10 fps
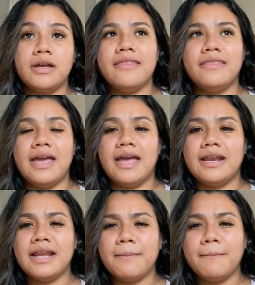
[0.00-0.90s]
And
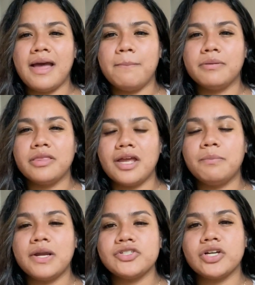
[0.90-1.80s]
then my blood
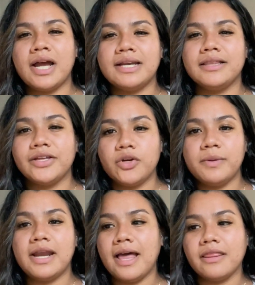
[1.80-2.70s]
pressure got a little
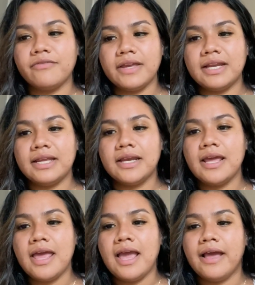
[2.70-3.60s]
bit elevated,
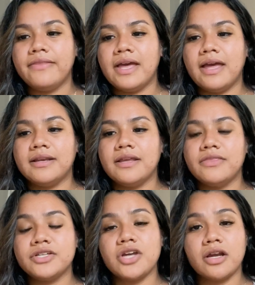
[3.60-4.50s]
and then
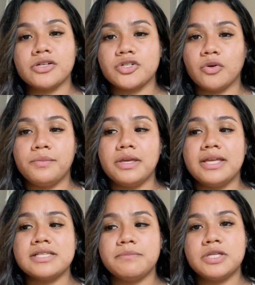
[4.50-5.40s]
the doctor told me,
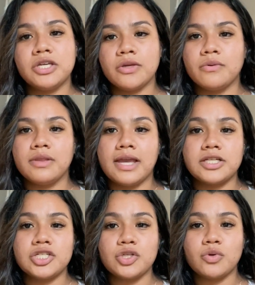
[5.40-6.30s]
it's up to you. Like,
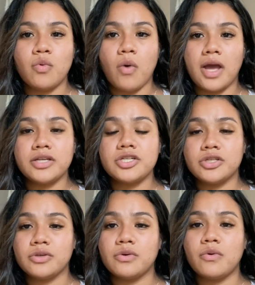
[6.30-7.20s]
do you want
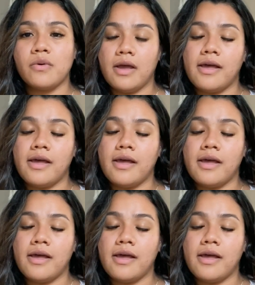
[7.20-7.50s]
to